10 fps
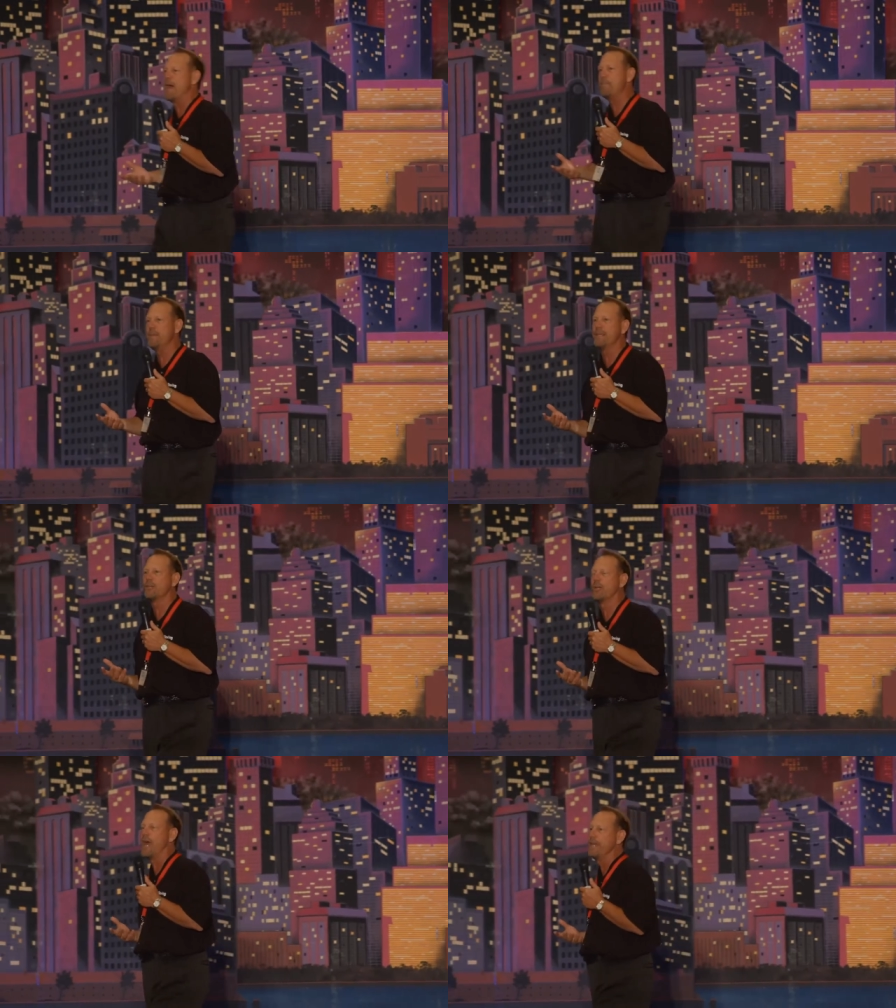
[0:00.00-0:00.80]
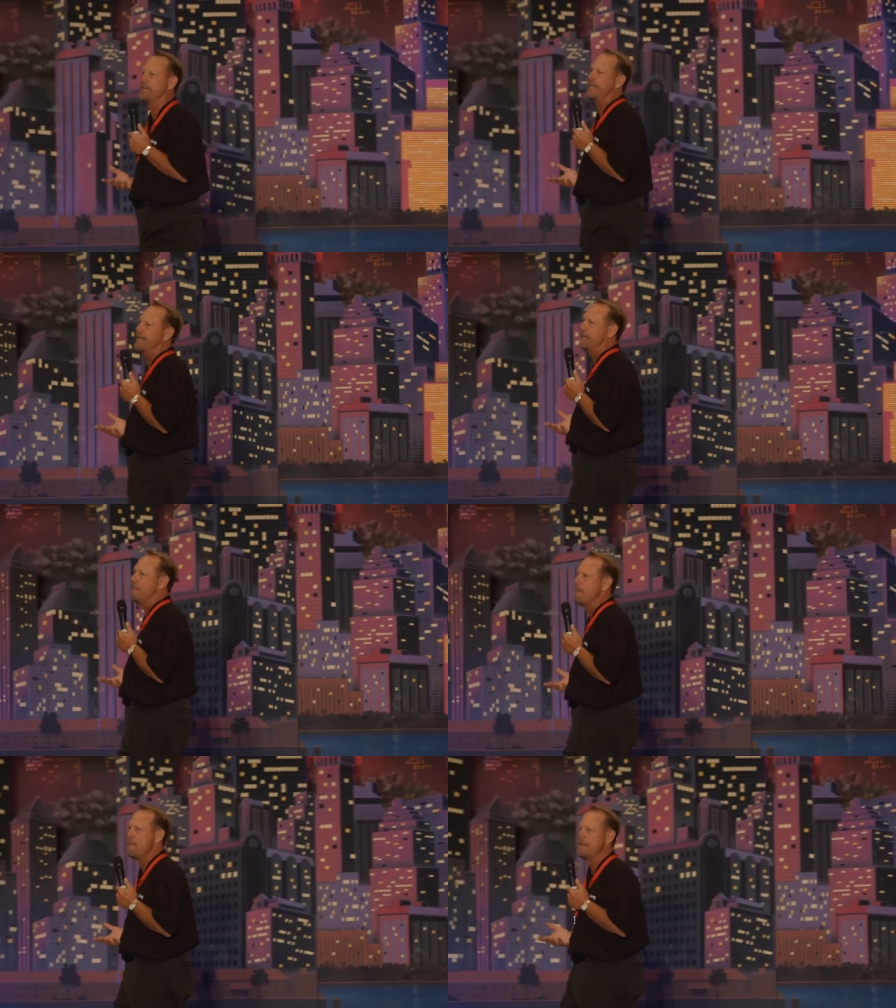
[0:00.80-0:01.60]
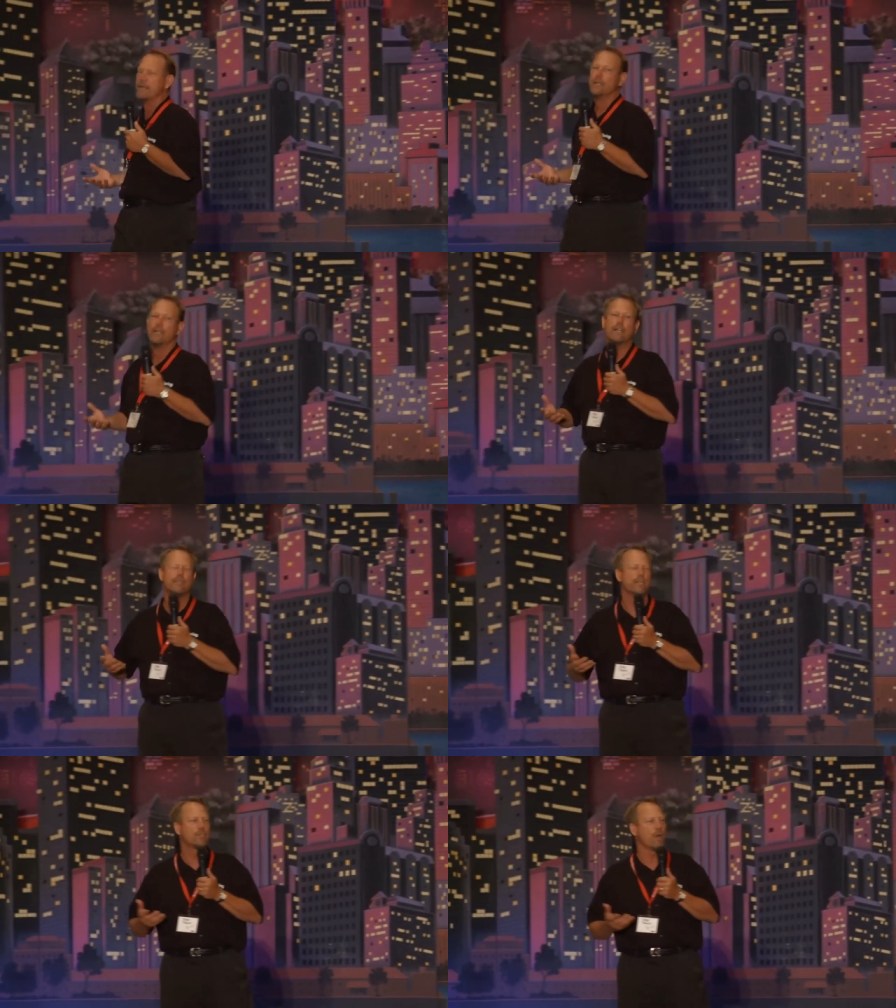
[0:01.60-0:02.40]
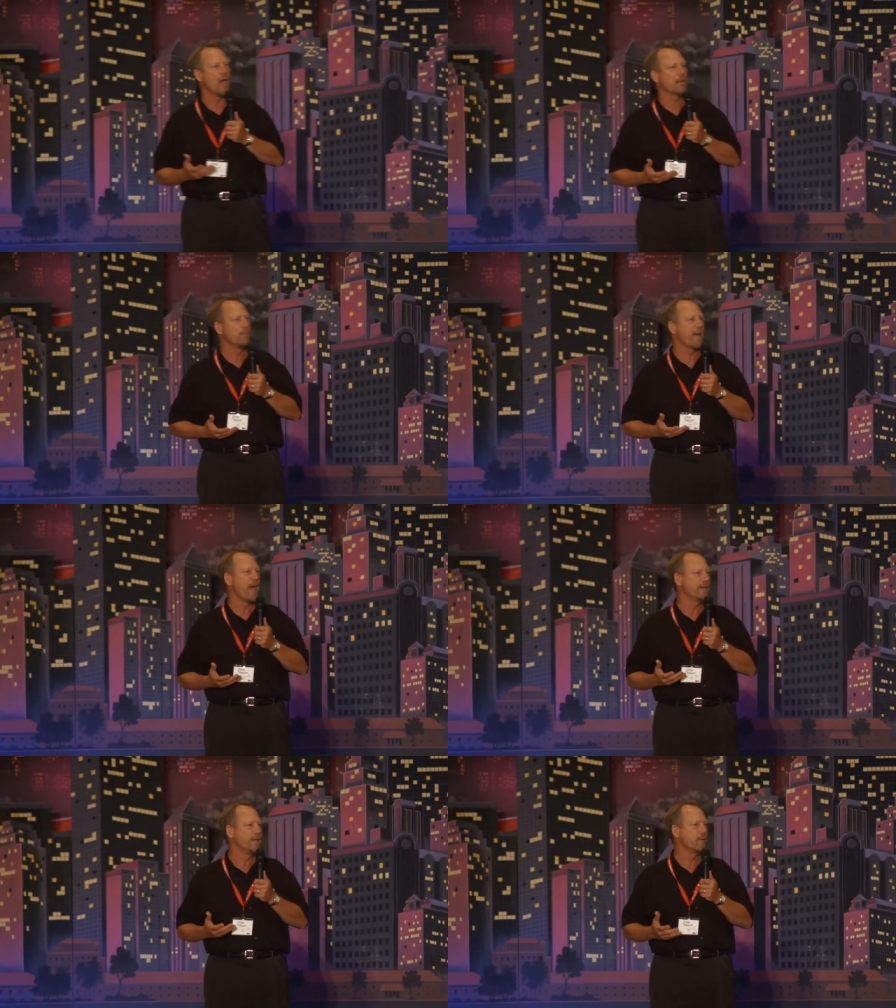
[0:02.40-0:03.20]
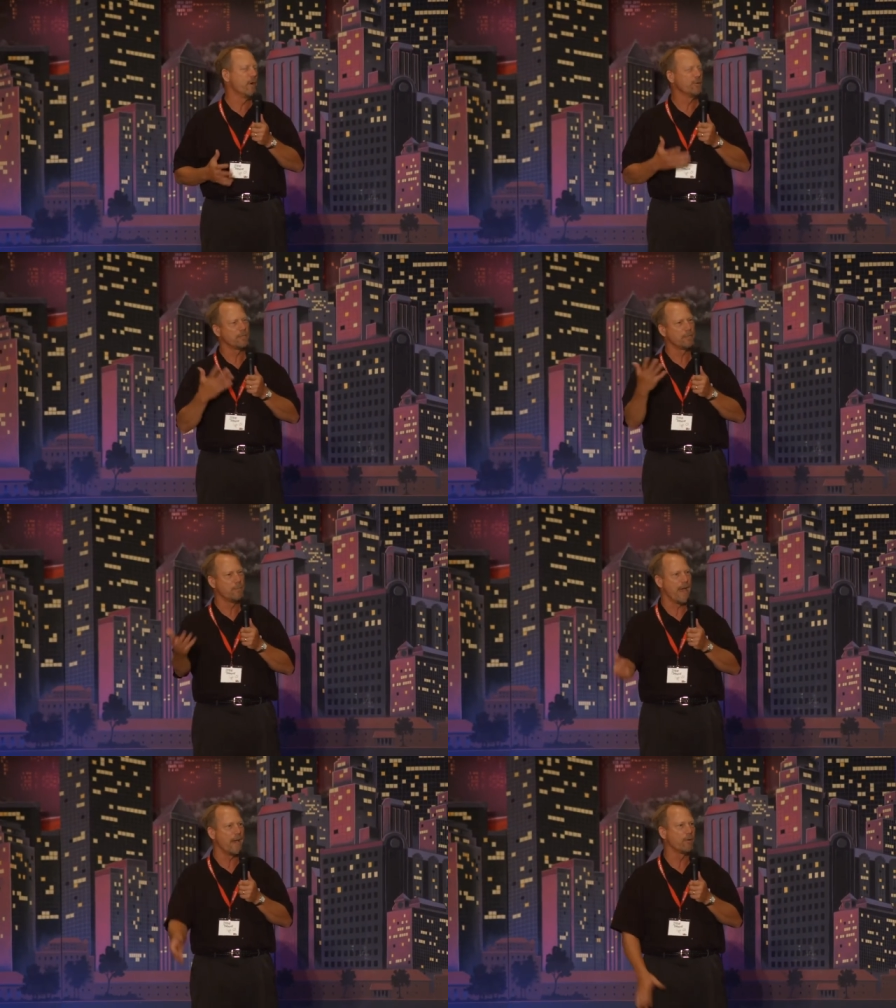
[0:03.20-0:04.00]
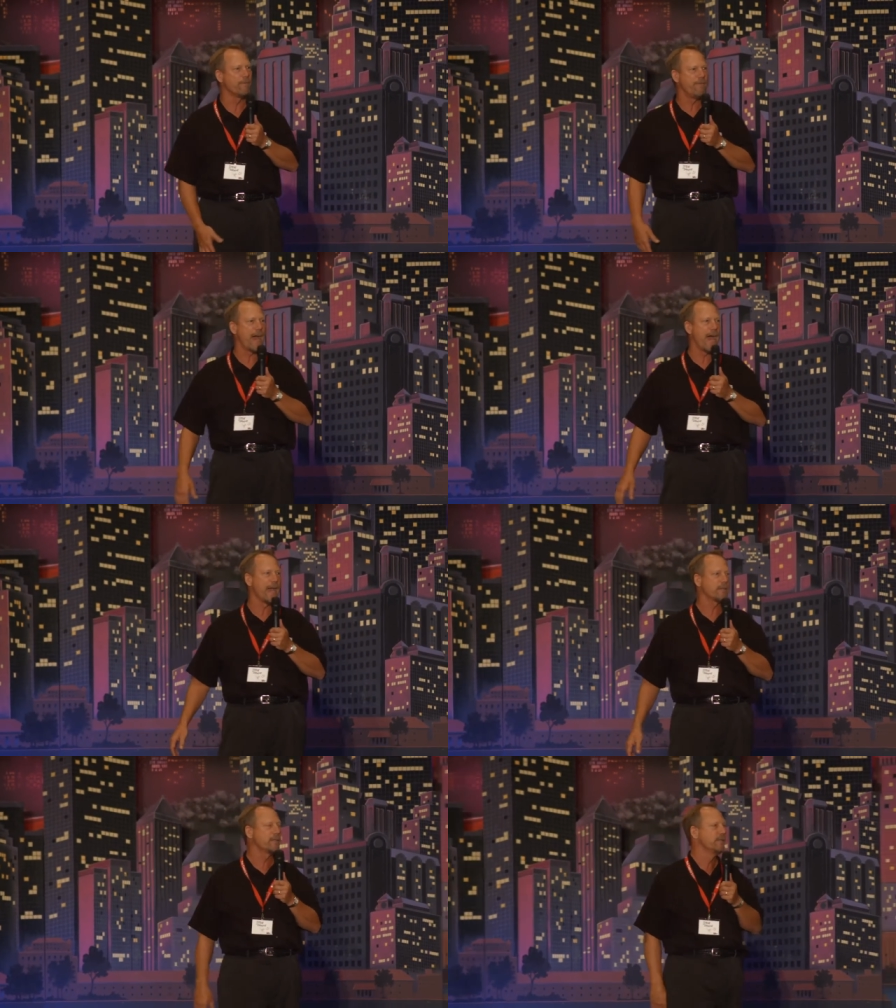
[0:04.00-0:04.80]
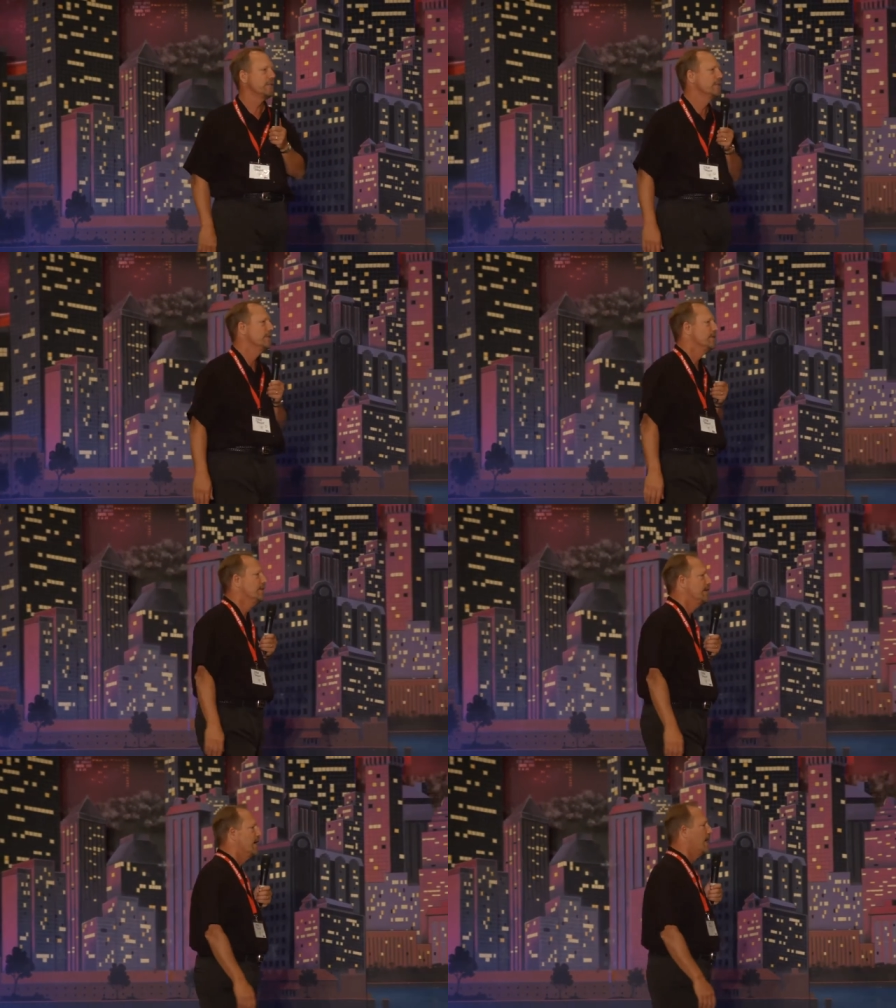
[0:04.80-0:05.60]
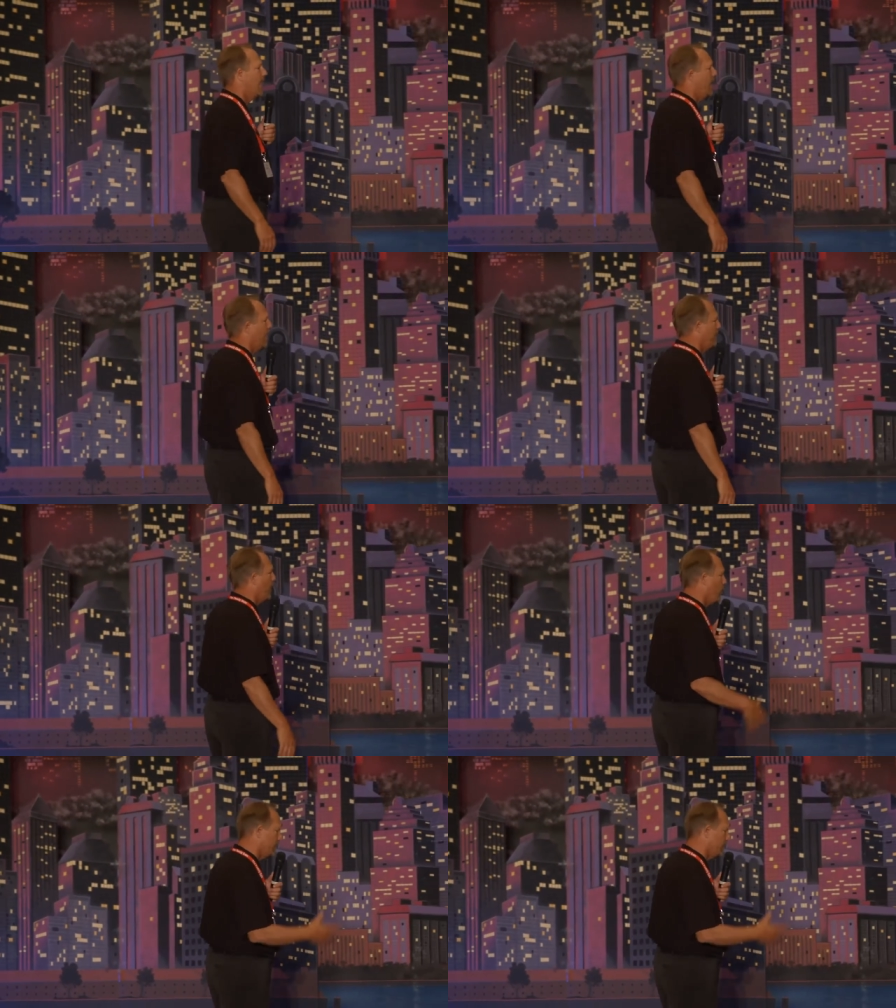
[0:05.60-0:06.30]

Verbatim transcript: it might be a good idea to talk about heroes. As a matter of fact, um, I